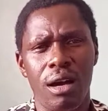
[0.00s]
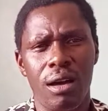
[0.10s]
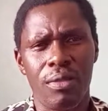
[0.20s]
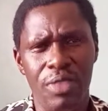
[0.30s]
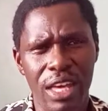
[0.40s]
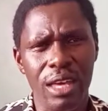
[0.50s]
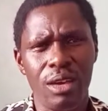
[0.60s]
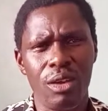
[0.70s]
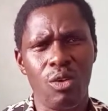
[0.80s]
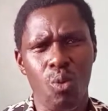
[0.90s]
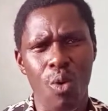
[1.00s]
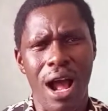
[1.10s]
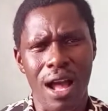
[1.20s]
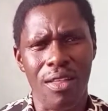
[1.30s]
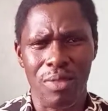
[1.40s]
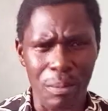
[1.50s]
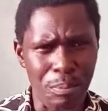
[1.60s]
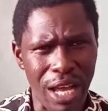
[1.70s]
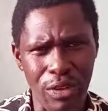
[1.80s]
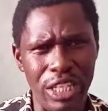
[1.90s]
they were the
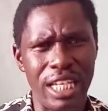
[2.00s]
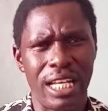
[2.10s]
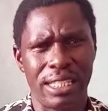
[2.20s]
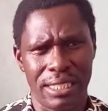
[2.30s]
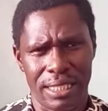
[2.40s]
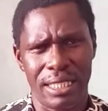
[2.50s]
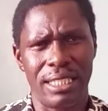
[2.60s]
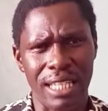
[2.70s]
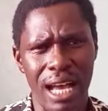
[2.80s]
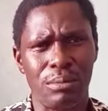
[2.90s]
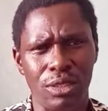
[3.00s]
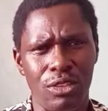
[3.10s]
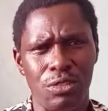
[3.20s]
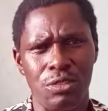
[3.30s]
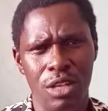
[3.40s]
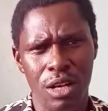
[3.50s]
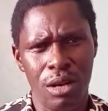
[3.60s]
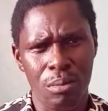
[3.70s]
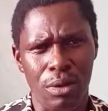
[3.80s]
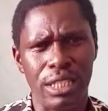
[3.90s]
pioneers in terms of
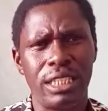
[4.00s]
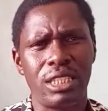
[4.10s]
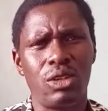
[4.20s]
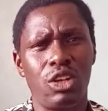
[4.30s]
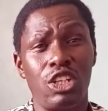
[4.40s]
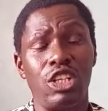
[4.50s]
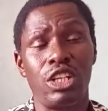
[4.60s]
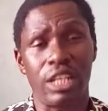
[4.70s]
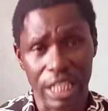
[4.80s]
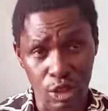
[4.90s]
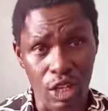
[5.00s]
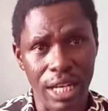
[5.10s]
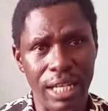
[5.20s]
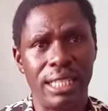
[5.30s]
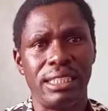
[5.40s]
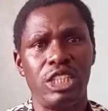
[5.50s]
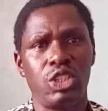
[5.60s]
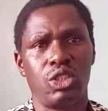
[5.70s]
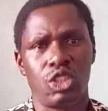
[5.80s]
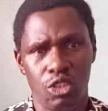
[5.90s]
political
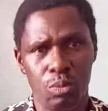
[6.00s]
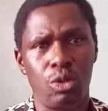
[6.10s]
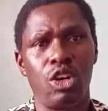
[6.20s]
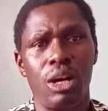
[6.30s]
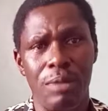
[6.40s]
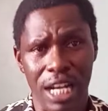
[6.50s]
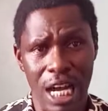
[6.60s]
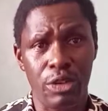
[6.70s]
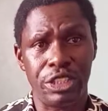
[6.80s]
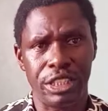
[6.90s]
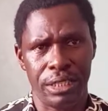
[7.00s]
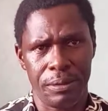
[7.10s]
reorganization of Bungoma County.